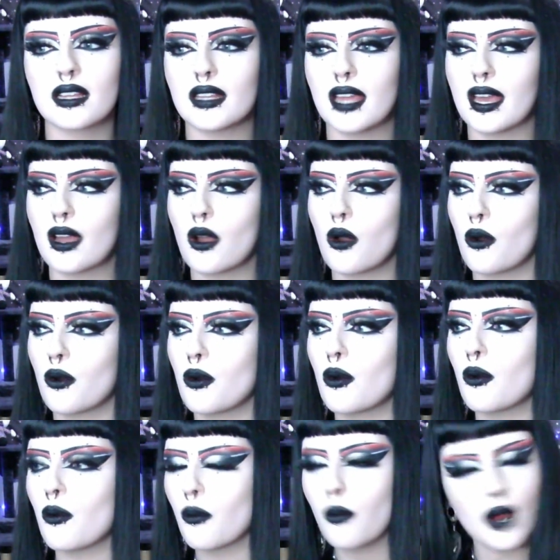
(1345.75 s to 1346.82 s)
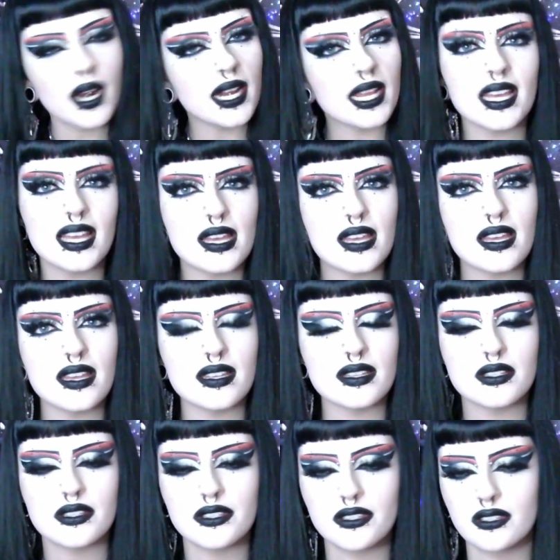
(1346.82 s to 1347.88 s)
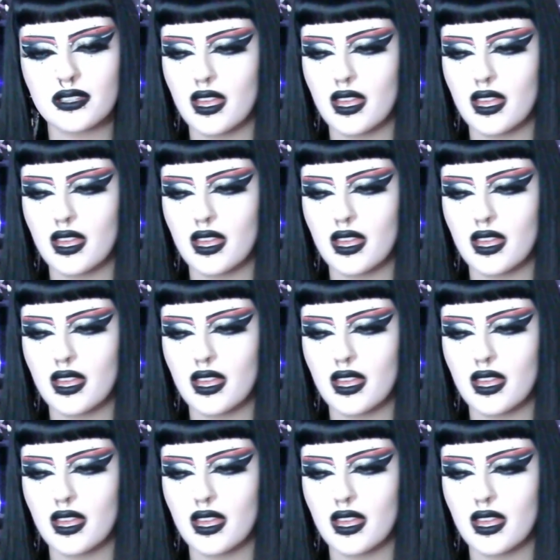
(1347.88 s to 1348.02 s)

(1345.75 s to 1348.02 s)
like what it is.